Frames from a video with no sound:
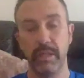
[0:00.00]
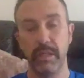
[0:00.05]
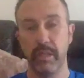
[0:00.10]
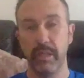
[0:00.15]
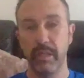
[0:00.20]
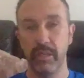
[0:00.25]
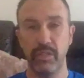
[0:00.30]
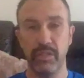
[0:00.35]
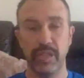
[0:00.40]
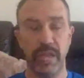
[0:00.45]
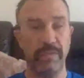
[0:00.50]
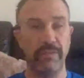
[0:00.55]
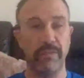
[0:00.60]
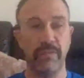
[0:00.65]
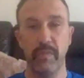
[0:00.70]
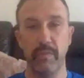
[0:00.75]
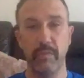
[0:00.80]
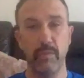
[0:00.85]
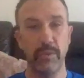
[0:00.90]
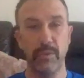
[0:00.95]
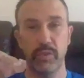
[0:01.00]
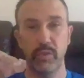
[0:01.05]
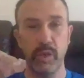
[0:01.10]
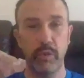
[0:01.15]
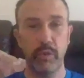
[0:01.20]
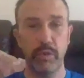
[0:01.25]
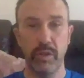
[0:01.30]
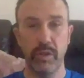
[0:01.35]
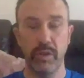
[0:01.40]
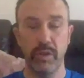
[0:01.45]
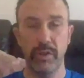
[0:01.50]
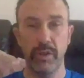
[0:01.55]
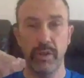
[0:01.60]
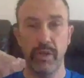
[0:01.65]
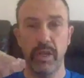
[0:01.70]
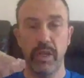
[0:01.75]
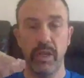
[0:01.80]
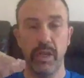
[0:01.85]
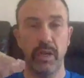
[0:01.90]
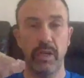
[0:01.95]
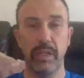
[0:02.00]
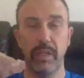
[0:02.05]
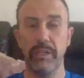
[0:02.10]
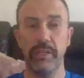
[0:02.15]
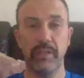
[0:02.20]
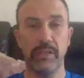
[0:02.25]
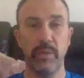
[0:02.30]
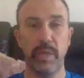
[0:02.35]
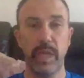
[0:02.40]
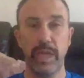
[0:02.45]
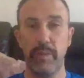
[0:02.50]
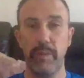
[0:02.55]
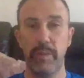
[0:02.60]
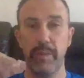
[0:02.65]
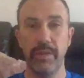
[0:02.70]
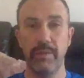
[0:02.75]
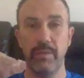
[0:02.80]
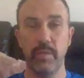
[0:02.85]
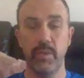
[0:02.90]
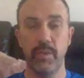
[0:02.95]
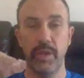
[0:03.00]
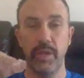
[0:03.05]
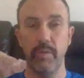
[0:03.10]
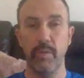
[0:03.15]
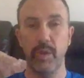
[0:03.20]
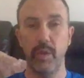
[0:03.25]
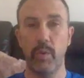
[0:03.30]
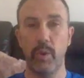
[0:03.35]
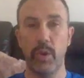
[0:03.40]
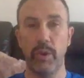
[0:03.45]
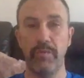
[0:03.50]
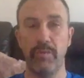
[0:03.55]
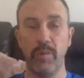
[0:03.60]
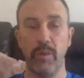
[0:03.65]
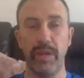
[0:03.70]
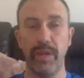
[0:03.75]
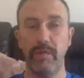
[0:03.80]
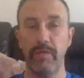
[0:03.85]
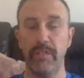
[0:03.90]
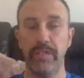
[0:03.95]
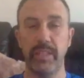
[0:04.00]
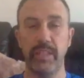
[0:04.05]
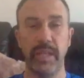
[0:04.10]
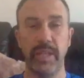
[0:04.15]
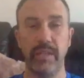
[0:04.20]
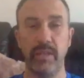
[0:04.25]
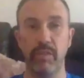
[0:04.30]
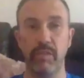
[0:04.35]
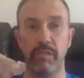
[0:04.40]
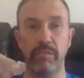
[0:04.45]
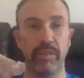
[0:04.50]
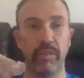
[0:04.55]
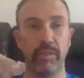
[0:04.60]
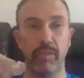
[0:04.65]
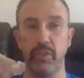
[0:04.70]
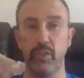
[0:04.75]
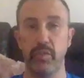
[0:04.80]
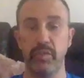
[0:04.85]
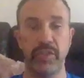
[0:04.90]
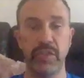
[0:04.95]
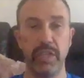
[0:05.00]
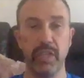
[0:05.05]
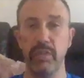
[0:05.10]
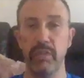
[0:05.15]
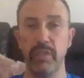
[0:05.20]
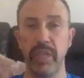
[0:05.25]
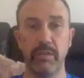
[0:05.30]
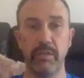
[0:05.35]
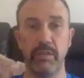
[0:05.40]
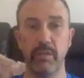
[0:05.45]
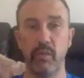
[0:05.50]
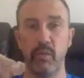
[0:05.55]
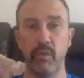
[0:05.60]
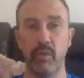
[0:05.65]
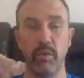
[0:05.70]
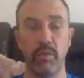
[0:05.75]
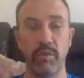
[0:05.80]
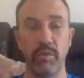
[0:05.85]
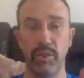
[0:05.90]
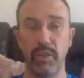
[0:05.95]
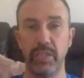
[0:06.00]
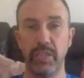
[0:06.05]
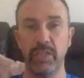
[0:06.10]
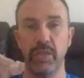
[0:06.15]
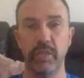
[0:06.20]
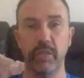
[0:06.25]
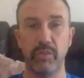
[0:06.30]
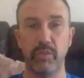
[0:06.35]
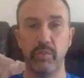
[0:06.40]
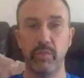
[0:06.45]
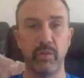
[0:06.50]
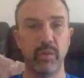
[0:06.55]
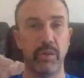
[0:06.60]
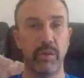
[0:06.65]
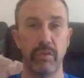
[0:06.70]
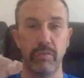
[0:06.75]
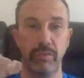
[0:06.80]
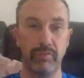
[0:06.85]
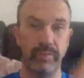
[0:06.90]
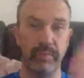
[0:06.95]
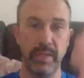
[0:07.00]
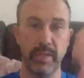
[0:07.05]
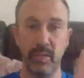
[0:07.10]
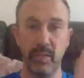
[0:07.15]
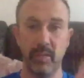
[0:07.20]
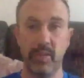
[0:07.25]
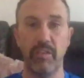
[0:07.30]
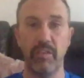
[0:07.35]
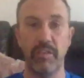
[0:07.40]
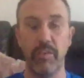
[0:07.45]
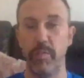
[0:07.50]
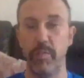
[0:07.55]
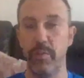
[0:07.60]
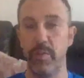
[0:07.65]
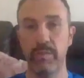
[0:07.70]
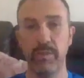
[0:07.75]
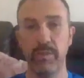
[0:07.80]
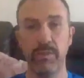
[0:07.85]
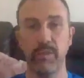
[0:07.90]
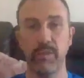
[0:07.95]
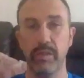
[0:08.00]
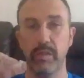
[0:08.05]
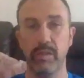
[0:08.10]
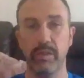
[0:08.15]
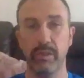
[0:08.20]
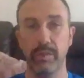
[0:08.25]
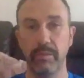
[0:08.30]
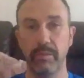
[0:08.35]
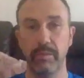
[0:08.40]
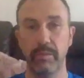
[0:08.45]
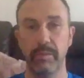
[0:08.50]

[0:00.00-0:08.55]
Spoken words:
Just everything what's going on. I literally get up in the morning, my wife might have the telly on. As soon as she goes out the door or she's gone to work, it's off. I put the music on.